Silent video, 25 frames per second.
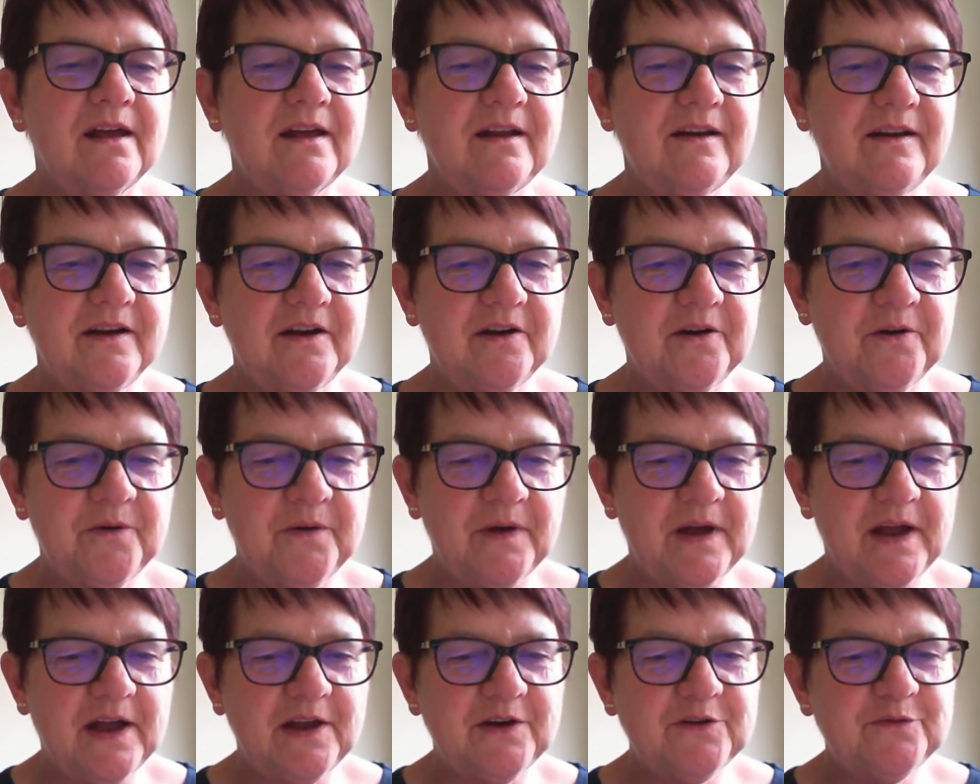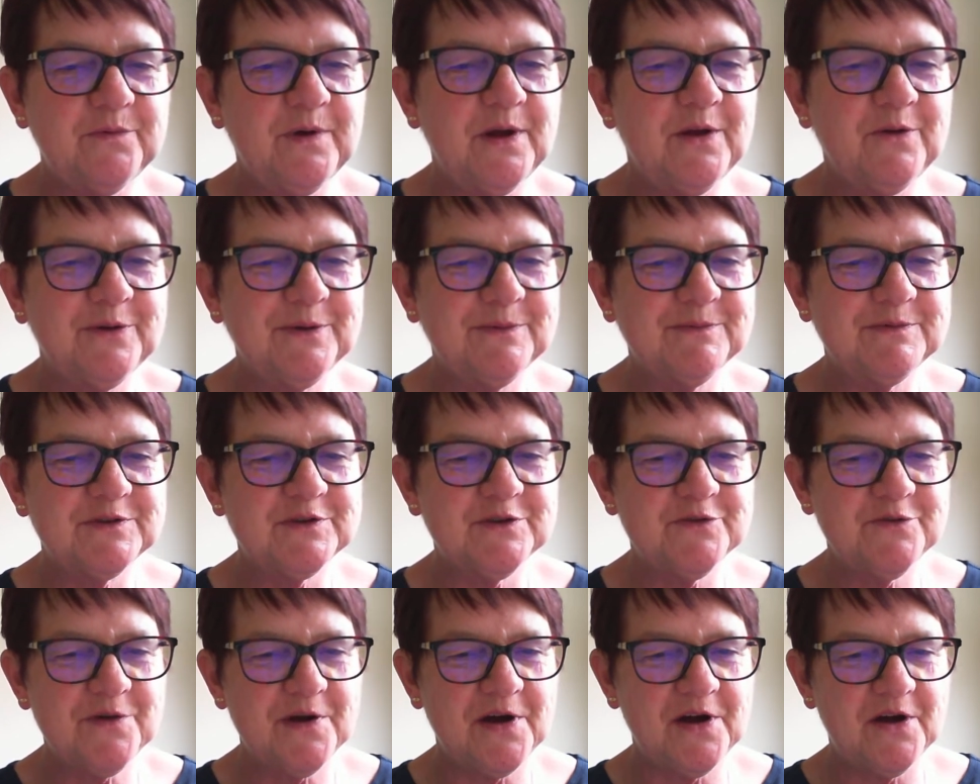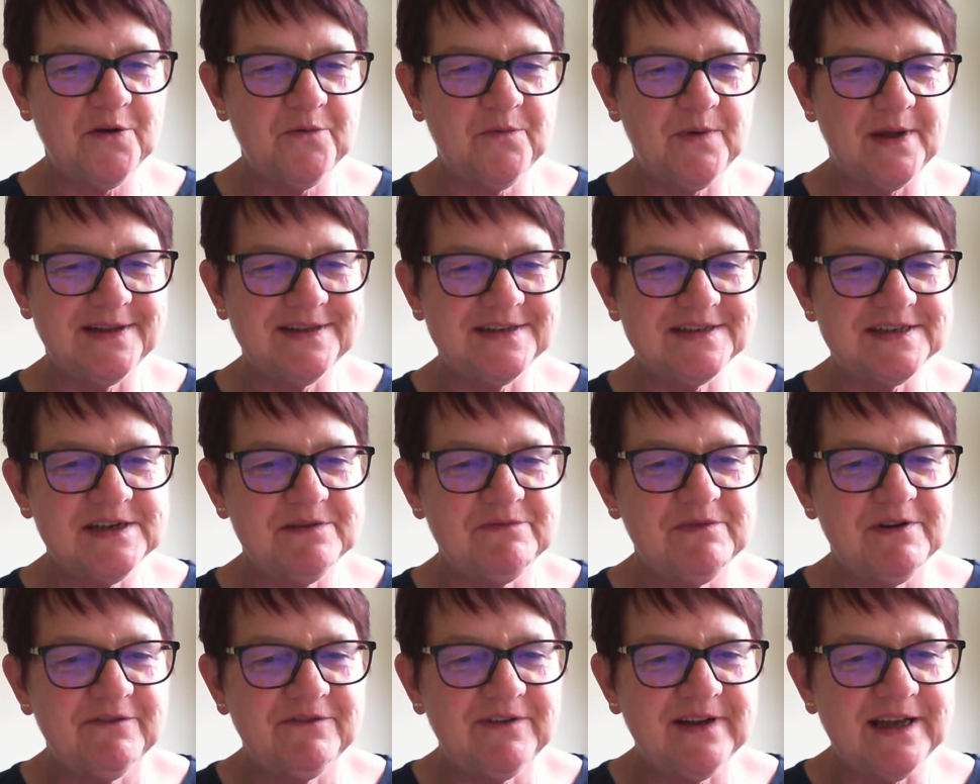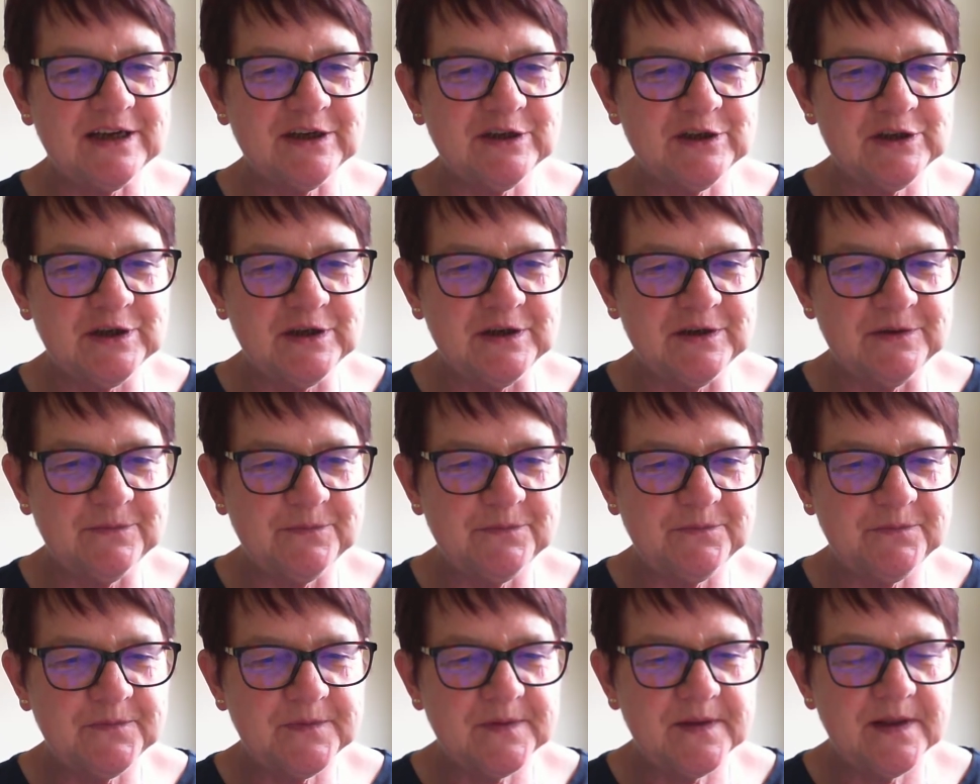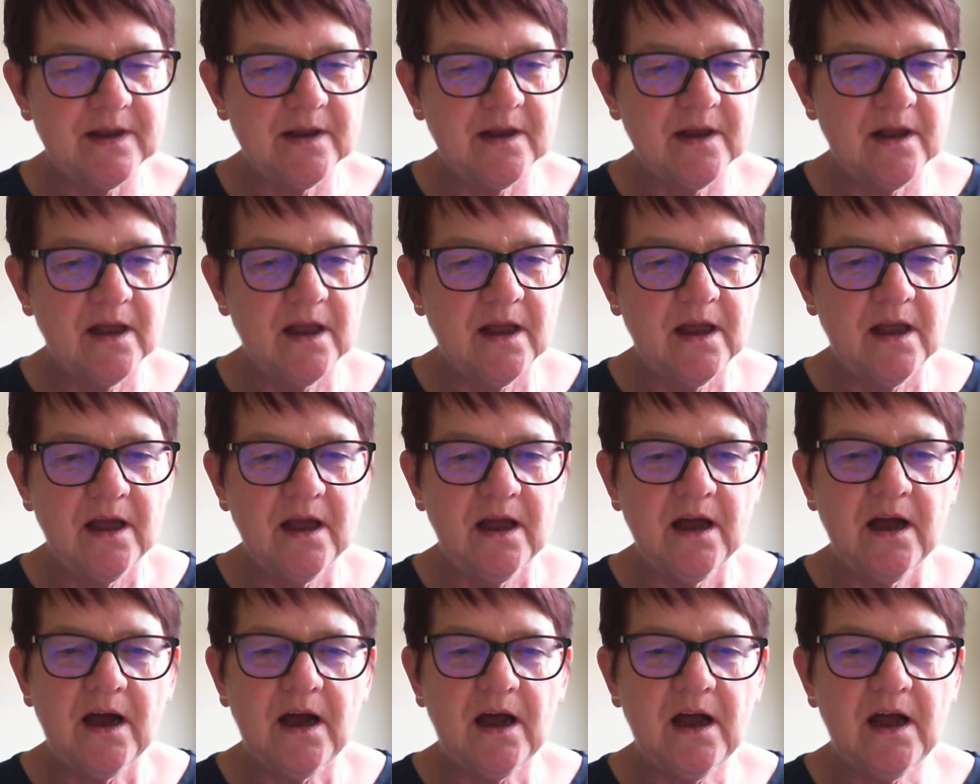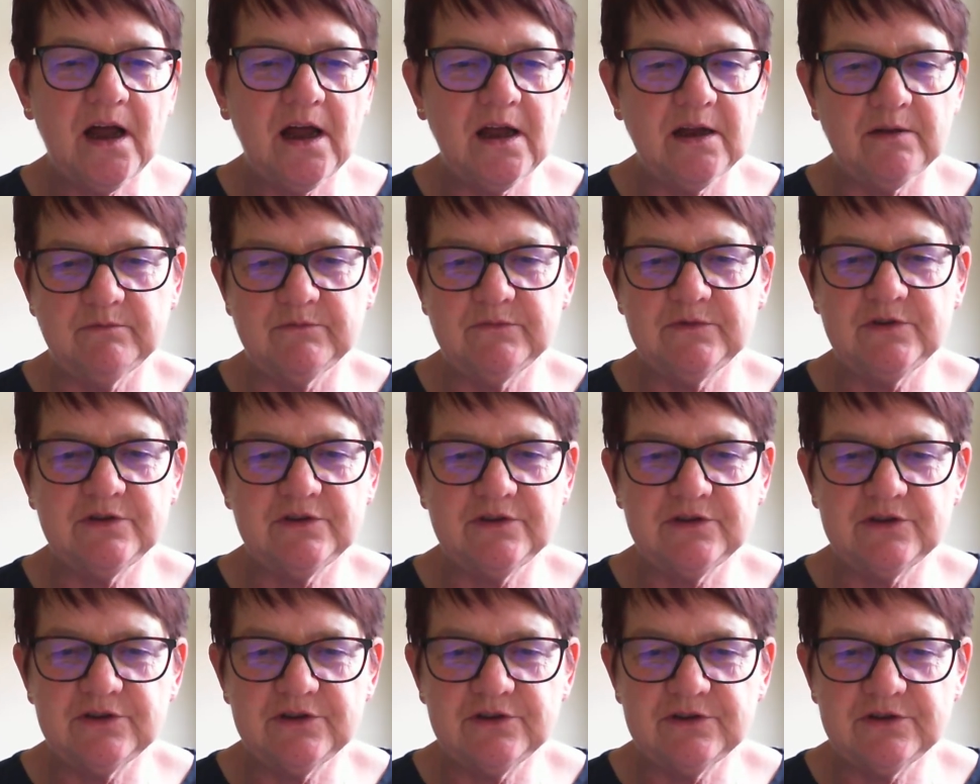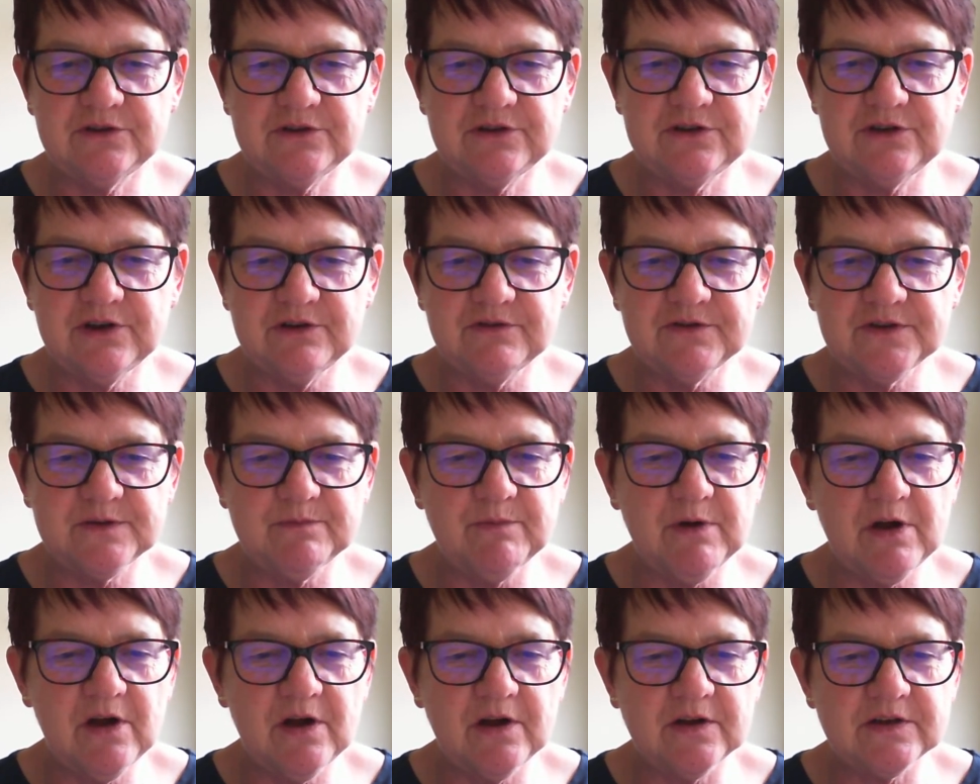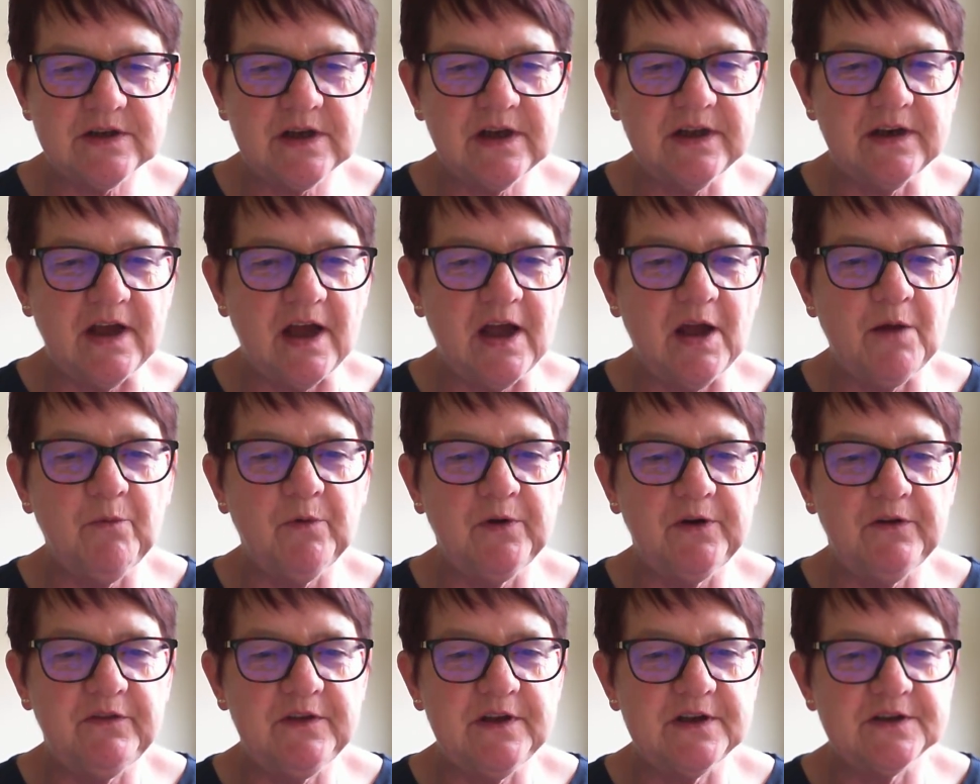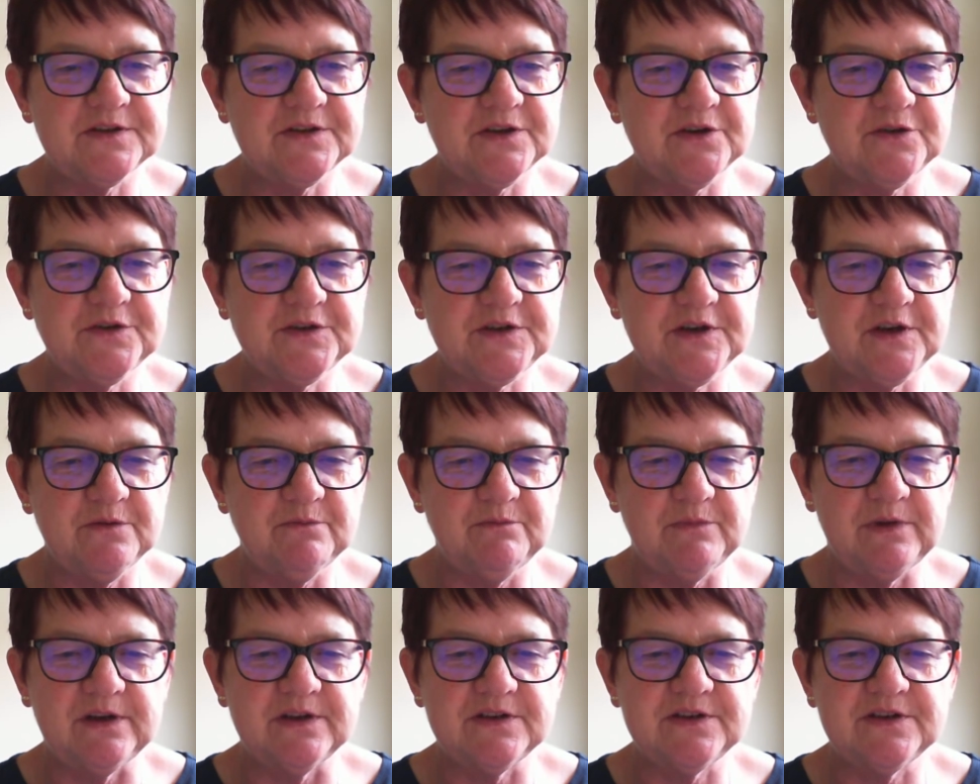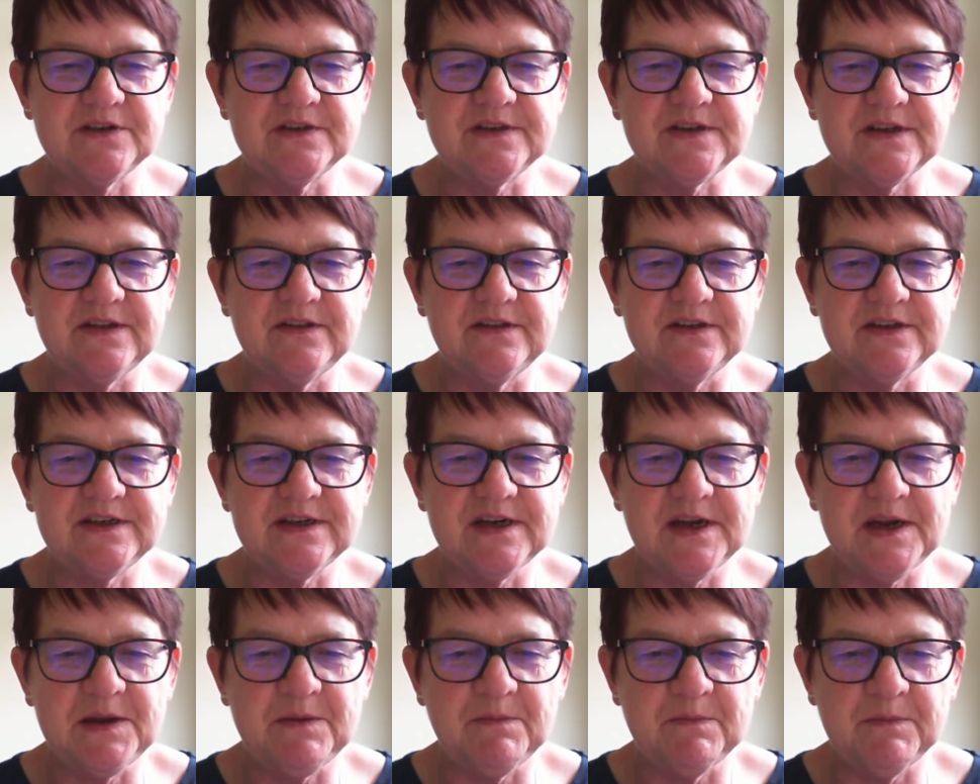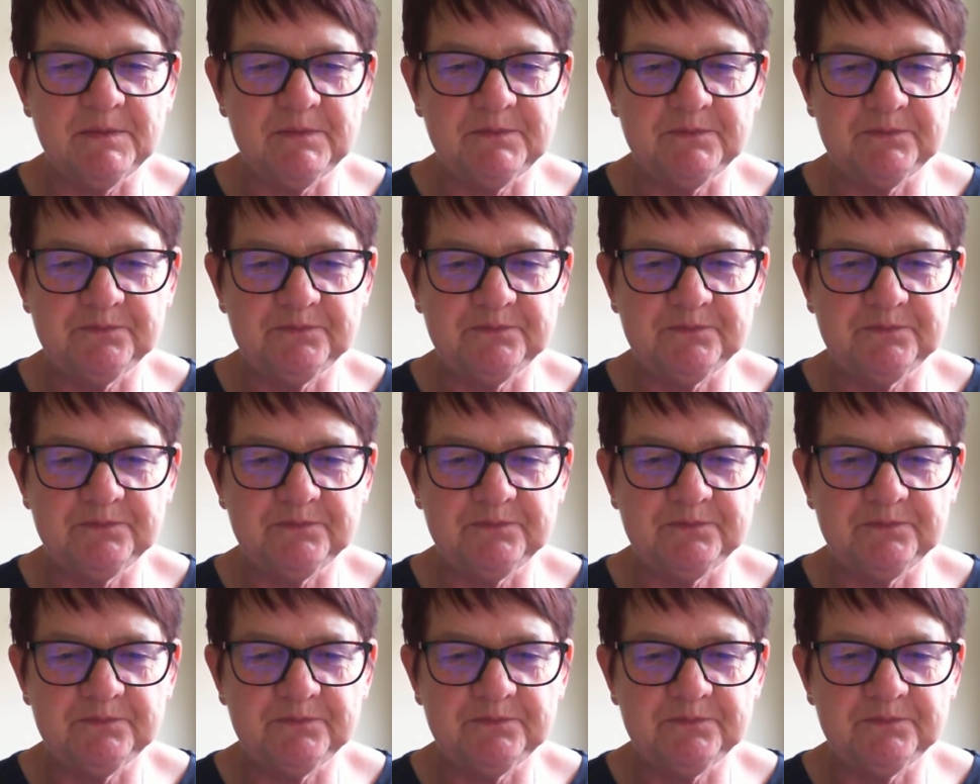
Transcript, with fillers: Hello, and welcome to our Wednesday reflection. I'm Gill Smart, and I'm one of the associate ministers in the team.